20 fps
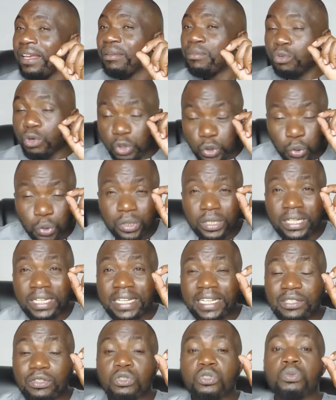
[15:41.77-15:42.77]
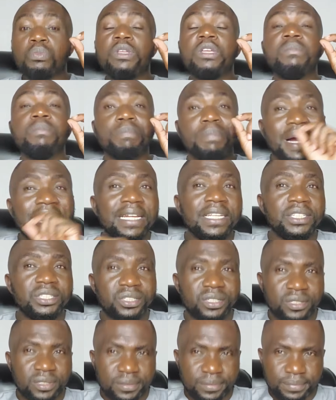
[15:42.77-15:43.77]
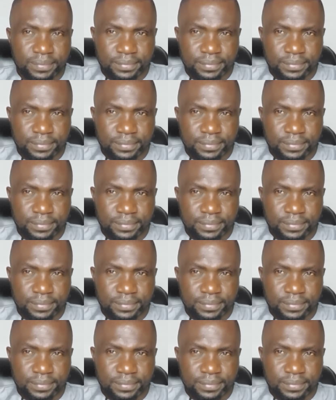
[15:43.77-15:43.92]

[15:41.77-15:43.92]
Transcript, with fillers: Muturi is also being punished